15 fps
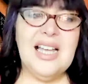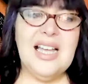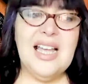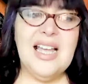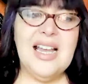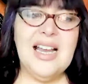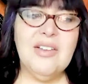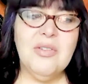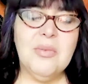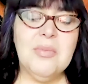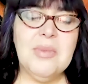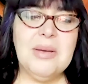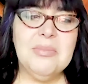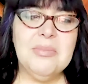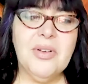and I
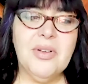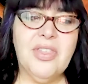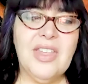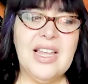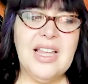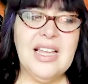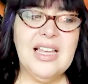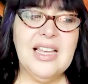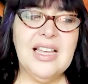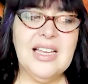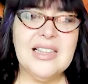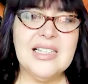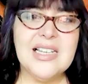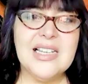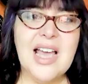remember thinking at
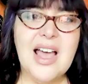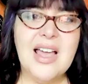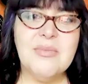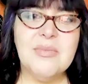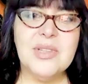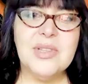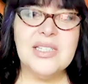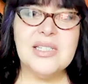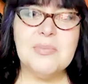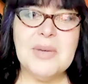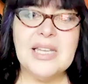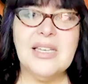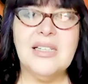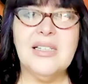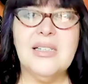the time when the
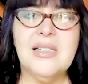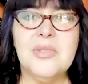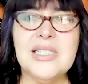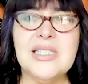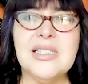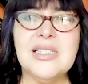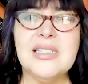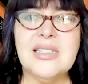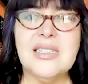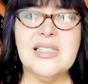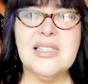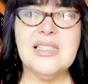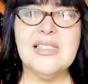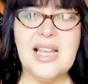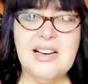speculum was
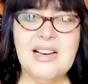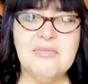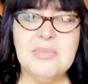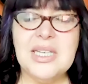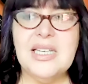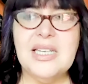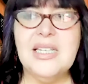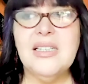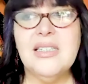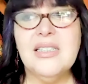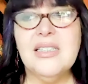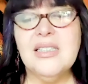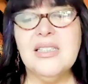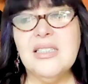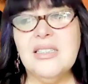inside of me,
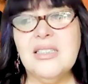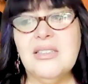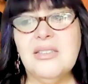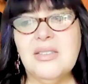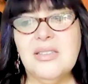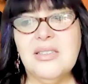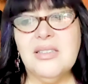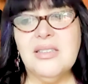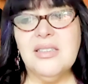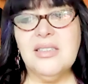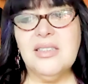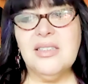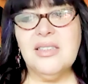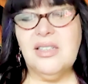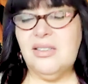
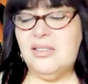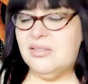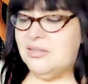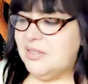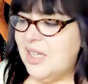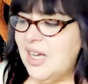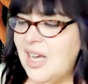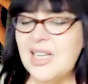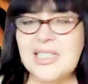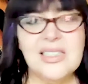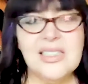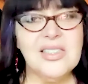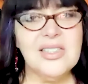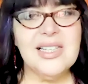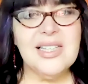you know, God,
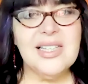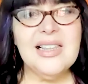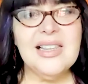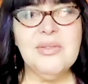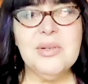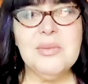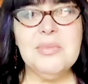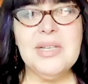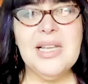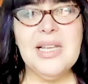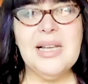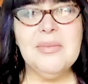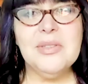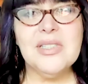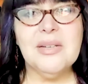you think they would be
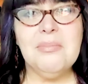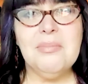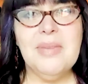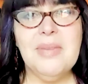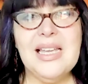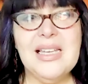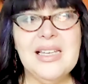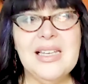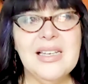able to make